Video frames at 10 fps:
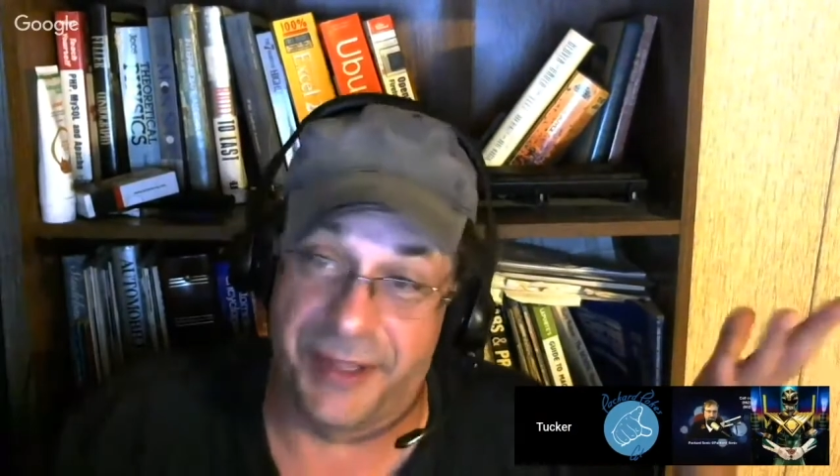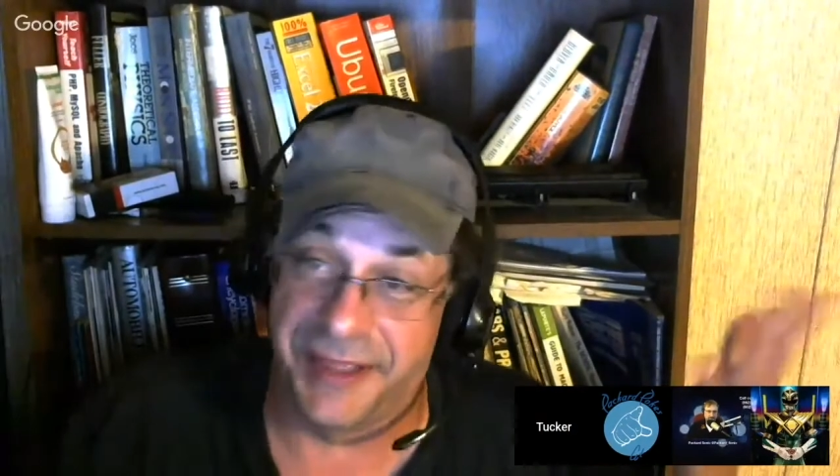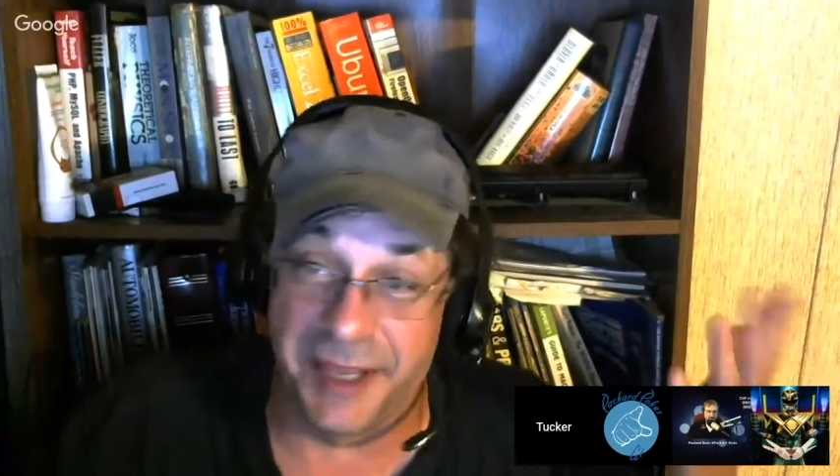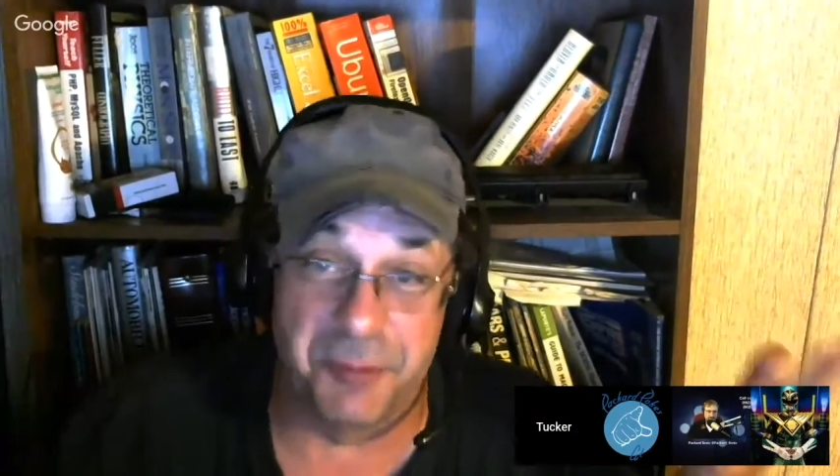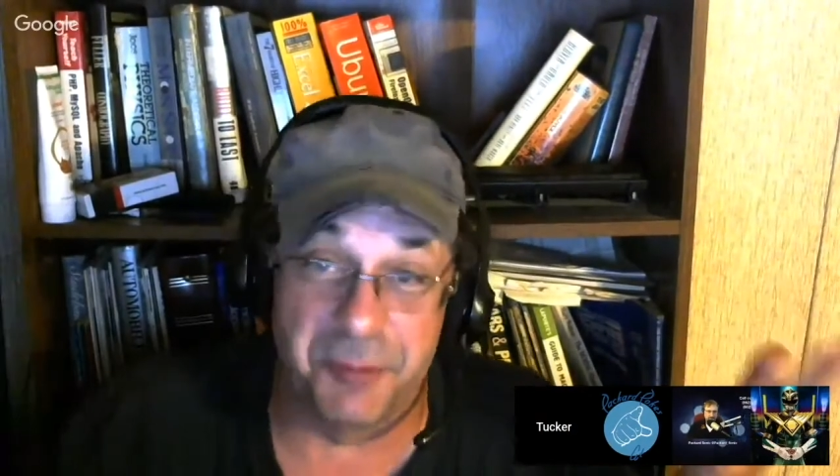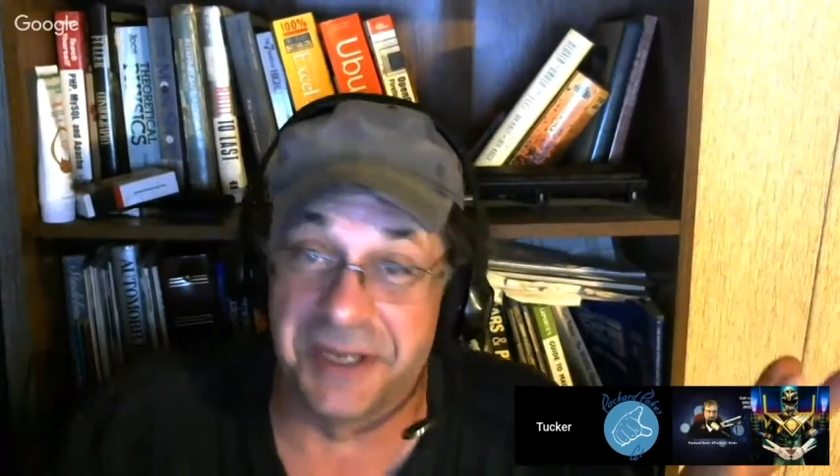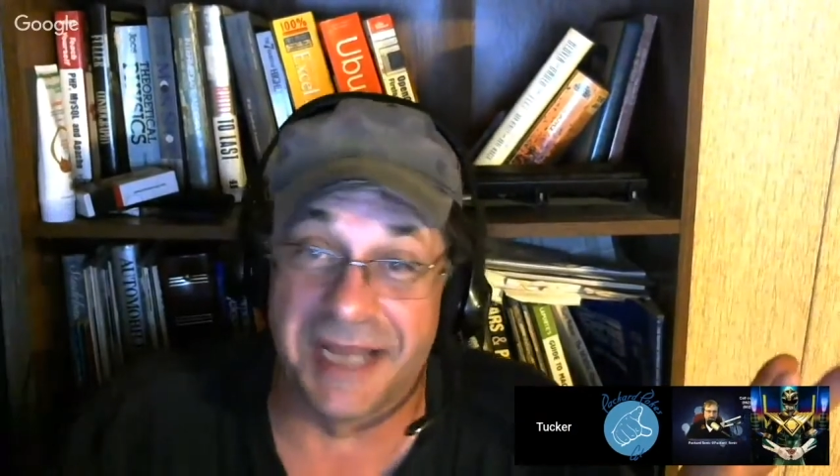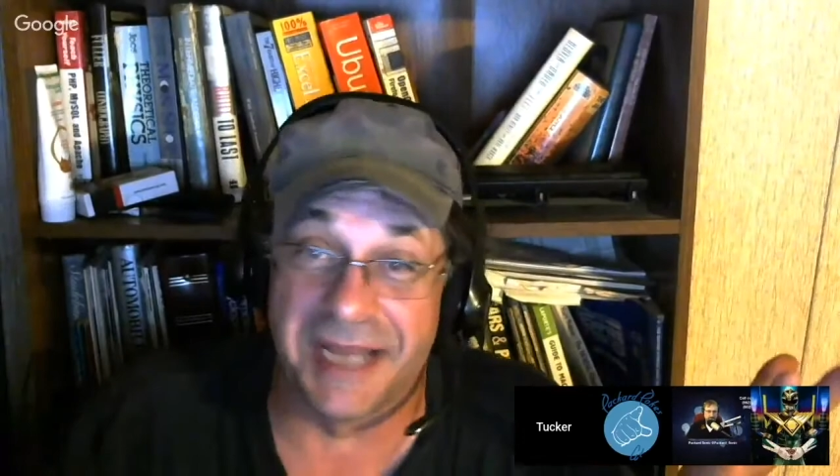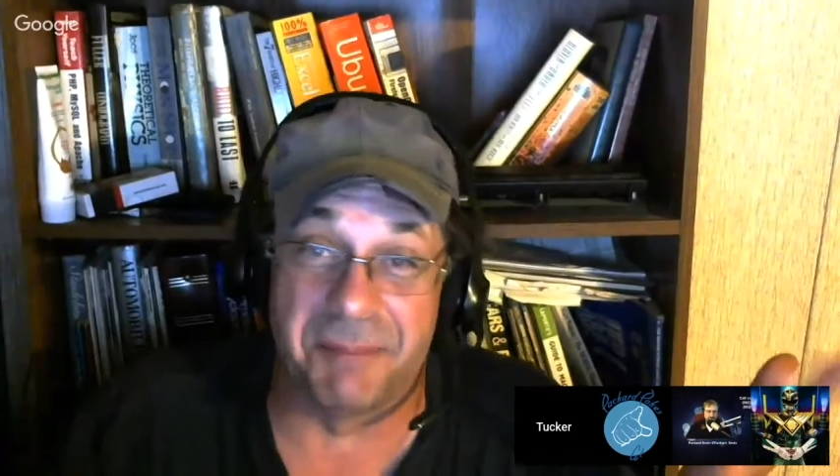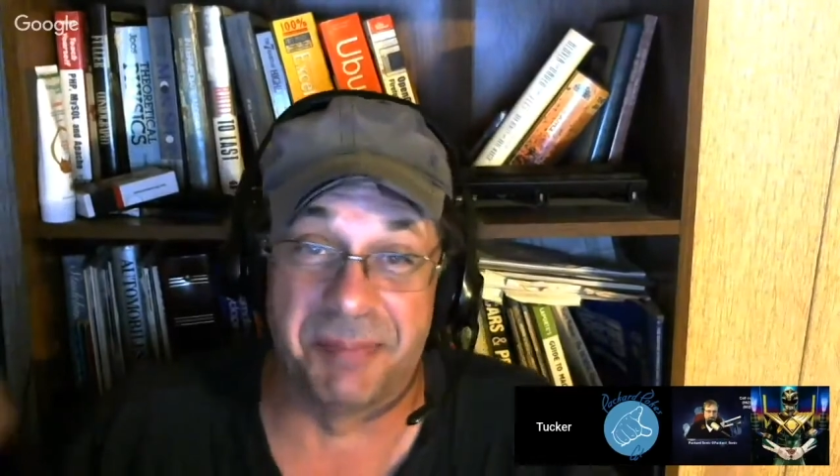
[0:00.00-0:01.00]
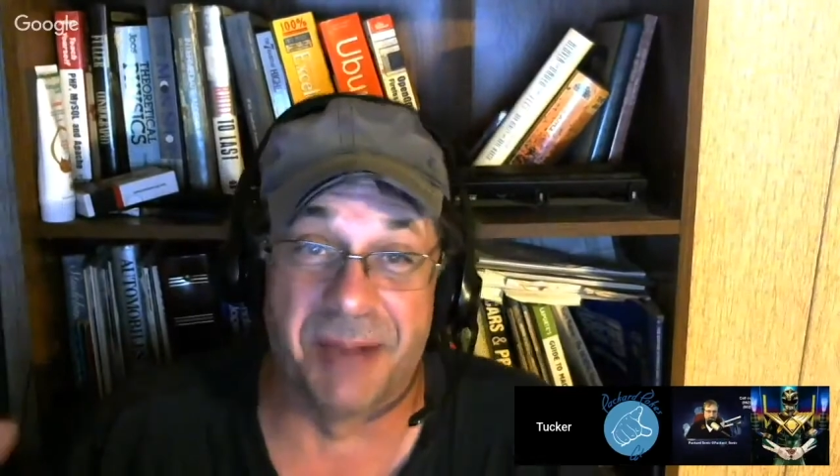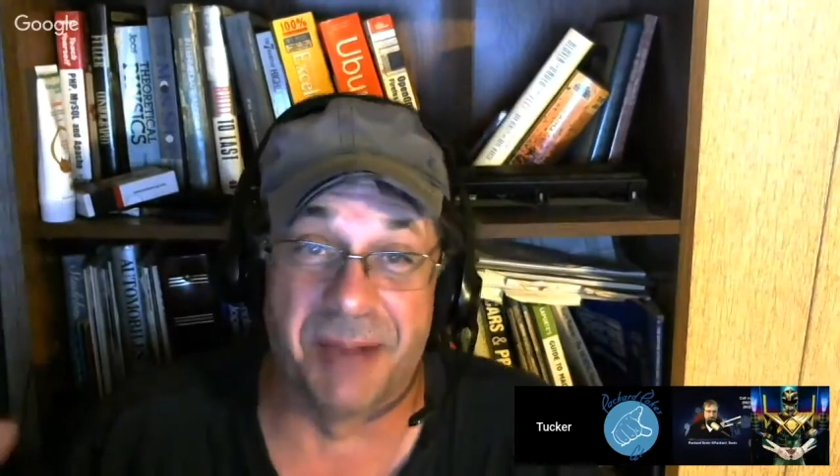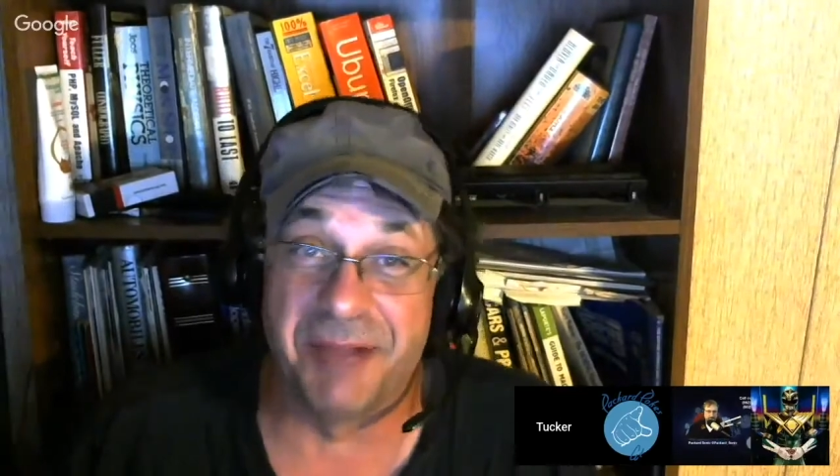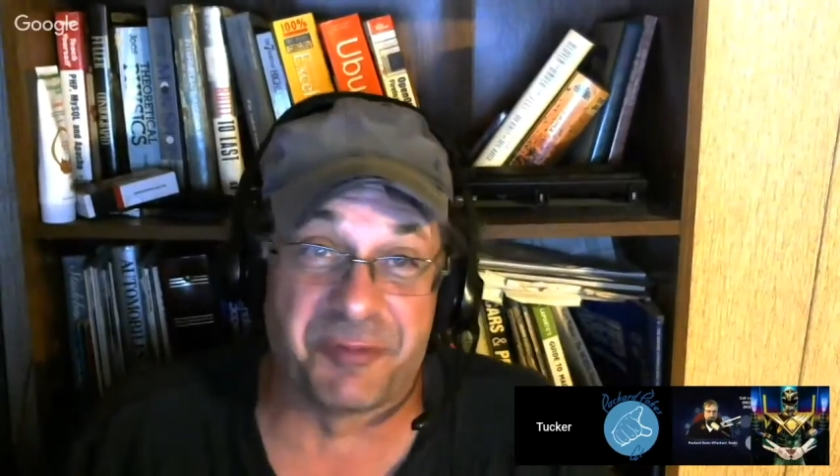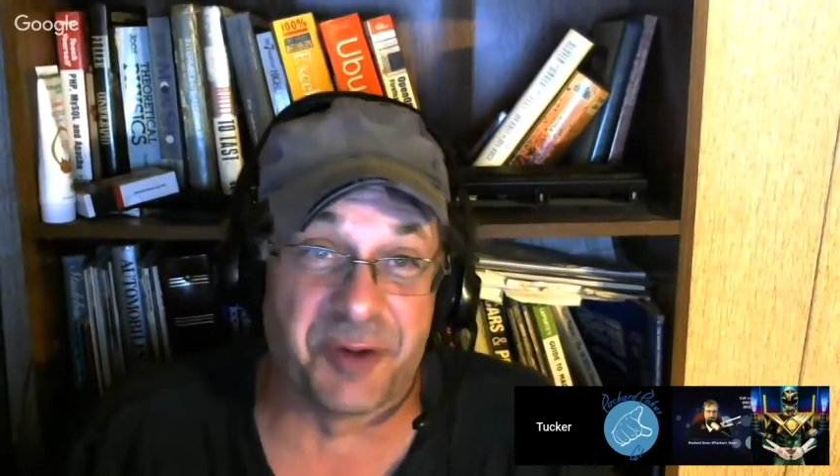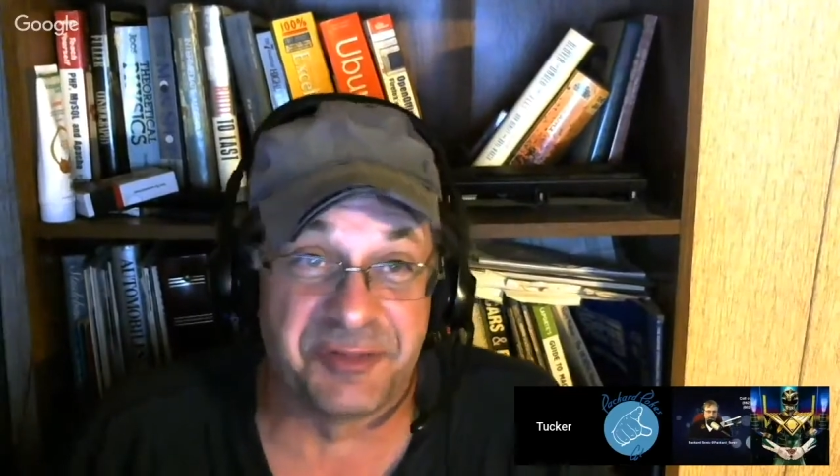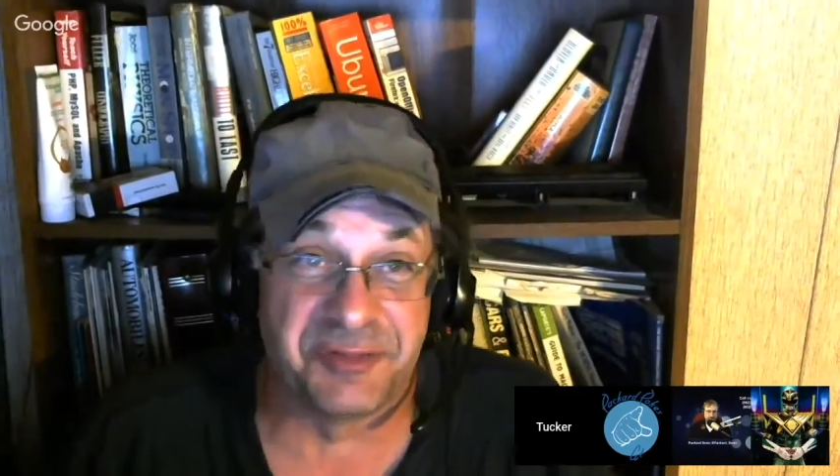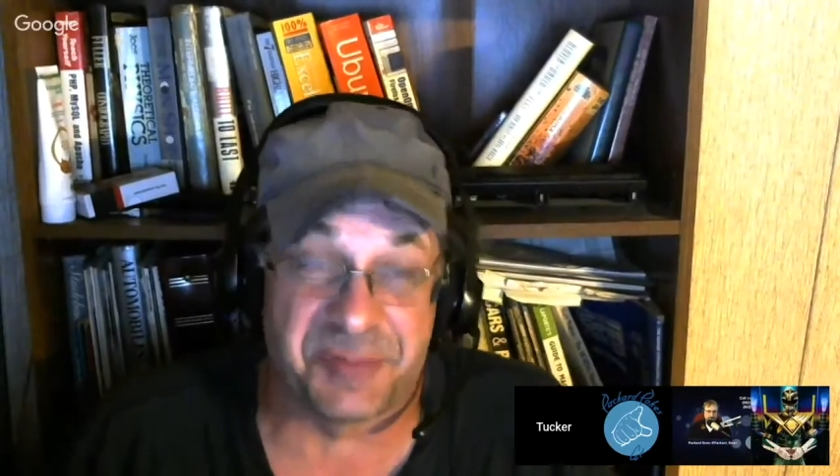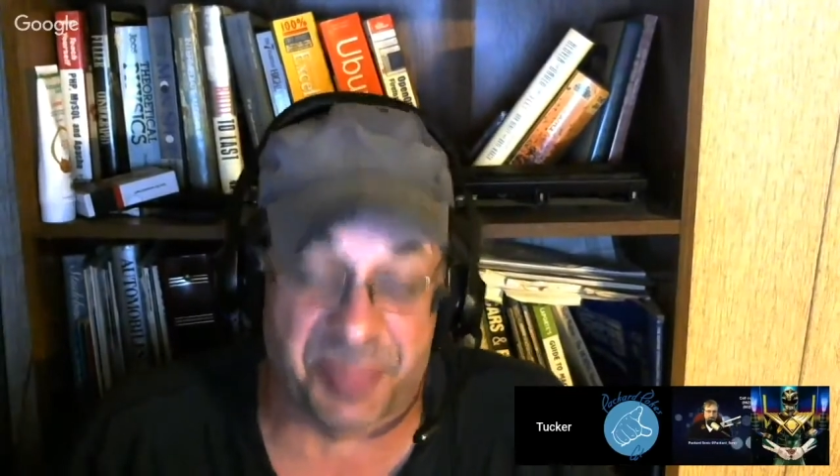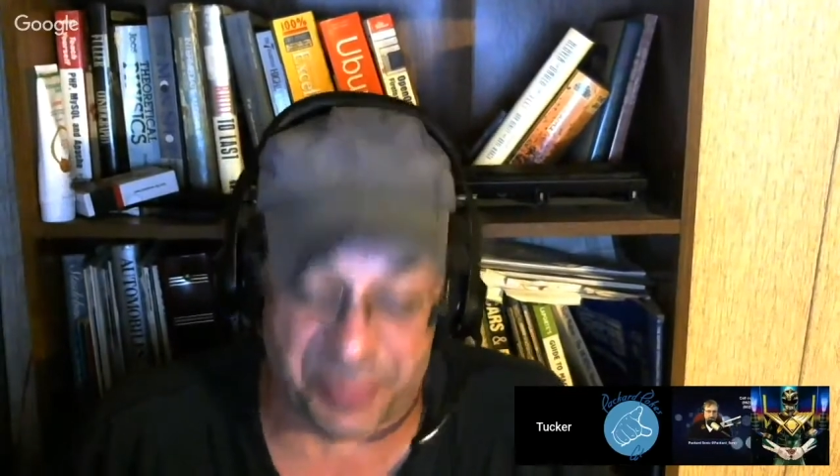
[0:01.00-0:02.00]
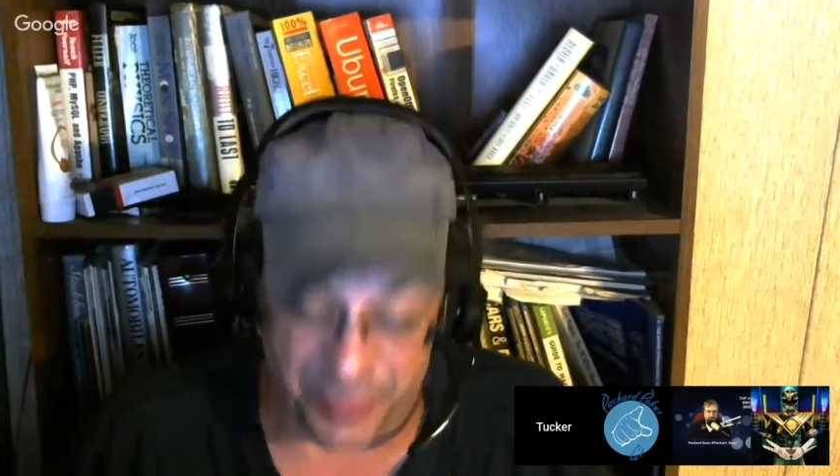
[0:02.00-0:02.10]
that would not be my first